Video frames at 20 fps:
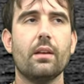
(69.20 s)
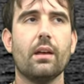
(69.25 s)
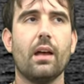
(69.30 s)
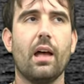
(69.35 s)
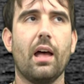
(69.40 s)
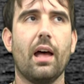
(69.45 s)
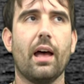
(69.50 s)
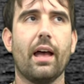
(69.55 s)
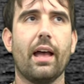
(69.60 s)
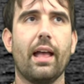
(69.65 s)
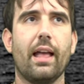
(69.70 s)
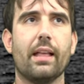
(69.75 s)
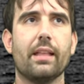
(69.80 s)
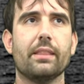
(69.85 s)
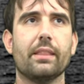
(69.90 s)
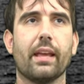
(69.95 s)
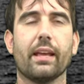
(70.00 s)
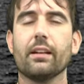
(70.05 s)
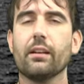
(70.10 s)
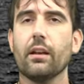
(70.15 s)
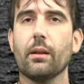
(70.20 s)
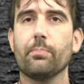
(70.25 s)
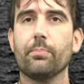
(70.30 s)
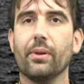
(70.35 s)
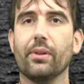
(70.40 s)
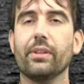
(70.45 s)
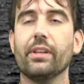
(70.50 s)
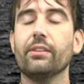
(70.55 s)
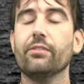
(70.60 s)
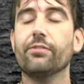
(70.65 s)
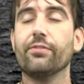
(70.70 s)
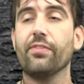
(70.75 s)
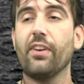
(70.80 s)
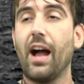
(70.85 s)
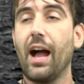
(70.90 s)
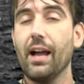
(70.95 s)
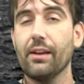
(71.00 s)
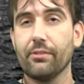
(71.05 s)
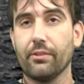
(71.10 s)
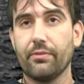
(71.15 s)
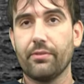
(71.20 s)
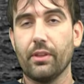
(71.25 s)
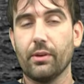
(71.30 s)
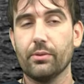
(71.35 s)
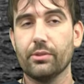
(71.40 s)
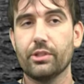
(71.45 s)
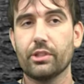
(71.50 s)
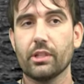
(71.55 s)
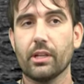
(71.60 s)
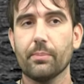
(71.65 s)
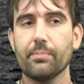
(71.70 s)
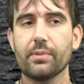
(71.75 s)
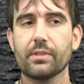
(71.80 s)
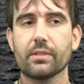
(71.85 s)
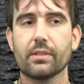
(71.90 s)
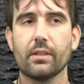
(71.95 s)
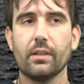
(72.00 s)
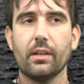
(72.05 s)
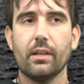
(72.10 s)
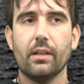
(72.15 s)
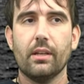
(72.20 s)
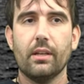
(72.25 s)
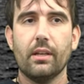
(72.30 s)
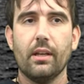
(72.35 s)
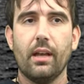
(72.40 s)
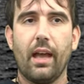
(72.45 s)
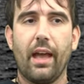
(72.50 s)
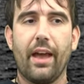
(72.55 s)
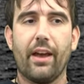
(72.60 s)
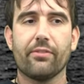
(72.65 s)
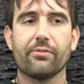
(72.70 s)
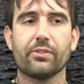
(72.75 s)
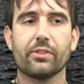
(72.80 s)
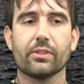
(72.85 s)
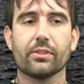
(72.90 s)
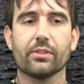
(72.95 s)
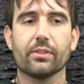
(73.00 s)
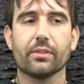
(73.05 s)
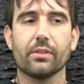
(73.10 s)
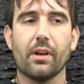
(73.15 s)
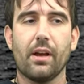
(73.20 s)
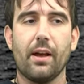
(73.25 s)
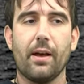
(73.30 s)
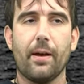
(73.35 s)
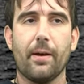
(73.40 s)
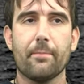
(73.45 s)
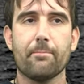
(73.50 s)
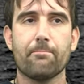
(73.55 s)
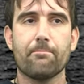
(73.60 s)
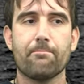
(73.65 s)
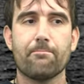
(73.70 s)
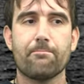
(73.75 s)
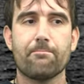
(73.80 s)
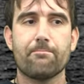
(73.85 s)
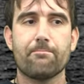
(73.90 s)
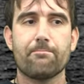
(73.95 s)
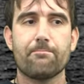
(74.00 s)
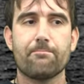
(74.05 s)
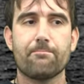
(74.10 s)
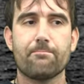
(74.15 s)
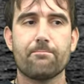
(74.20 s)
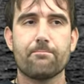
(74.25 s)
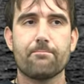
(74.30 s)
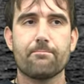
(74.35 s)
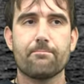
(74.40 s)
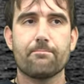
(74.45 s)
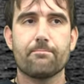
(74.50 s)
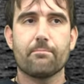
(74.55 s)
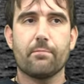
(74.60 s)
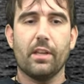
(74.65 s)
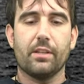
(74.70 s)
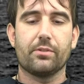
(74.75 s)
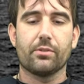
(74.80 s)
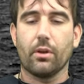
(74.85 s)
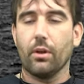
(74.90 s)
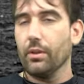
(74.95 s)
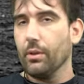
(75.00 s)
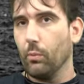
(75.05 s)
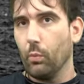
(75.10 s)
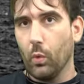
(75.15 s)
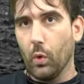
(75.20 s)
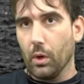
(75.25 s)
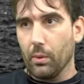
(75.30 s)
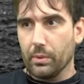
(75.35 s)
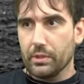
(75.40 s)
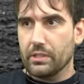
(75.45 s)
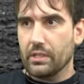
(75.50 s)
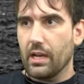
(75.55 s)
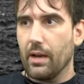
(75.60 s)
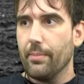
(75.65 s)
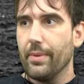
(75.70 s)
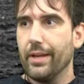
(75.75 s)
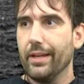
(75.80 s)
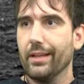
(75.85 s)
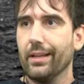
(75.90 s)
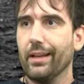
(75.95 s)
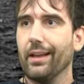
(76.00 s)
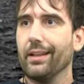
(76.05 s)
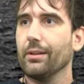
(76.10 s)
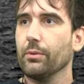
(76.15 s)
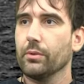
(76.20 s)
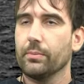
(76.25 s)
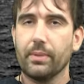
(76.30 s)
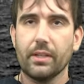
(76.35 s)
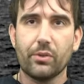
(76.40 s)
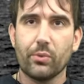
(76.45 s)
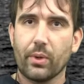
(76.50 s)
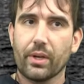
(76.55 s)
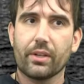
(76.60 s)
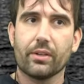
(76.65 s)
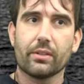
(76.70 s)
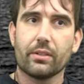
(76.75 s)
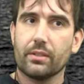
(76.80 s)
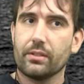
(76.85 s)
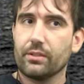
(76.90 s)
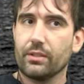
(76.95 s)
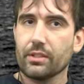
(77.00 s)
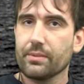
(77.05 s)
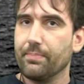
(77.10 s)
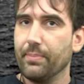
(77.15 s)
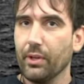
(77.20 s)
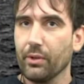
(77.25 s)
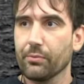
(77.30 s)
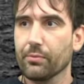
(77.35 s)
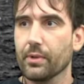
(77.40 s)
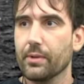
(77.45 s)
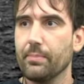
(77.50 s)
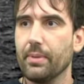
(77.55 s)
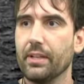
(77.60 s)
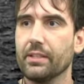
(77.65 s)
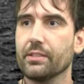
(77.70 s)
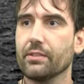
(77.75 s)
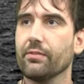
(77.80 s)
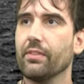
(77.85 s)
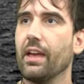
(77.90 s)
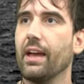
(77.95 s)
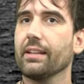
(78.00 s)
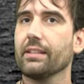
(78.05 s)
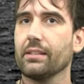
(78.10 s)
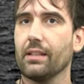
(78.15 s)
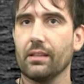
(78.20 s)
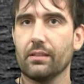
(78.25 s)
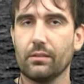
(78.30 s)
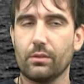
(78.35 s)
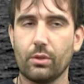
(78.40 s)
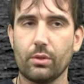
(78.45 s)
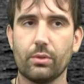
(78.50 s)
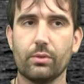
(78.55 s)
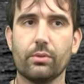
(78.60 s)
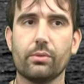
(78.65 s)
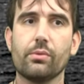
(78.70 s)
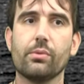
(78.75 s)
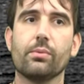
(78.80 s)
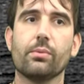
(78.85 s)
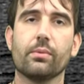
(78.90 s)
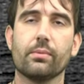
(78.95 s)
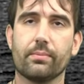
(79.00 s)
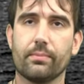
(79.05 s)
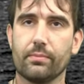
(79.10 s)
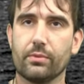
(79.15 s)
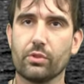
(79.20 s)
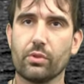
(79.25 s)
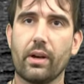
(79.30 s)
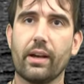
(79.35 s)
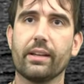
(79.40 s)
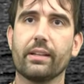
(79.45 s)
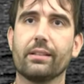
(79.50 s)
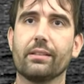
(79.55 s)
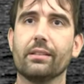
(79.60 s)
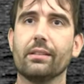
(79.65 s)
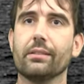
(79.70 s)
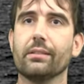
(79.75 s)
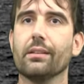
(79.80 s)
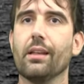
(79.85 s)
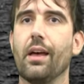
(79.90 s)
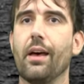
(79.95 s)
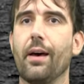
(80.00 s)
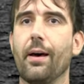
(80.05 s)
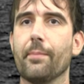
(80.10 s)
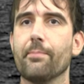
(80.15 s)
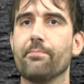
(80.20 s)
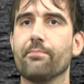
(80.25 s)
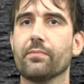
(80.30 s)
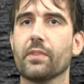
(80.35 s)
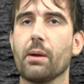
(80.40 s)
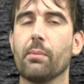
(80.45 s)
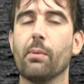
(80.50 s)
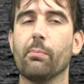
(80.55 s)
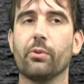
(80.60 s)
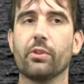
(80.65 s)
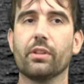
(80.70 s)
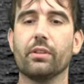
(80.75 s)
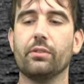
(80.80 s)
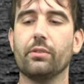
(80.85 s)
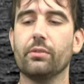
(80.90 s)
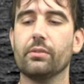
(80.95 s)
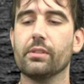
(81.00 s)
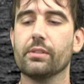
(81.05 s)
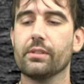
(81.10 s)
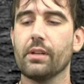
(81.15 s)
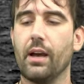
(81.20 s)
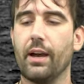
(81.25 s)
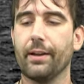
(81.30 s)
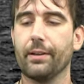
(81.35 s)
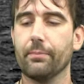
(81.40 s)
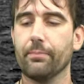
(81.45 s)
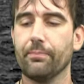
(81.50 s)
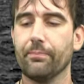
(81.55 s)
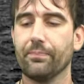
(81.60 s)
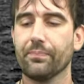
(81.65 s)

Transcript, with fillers: Uh, and they ended up building five of those ships after um, they saw that war was coming and it would be quicker to just build repeats of that than to try and uh, come up with a new design.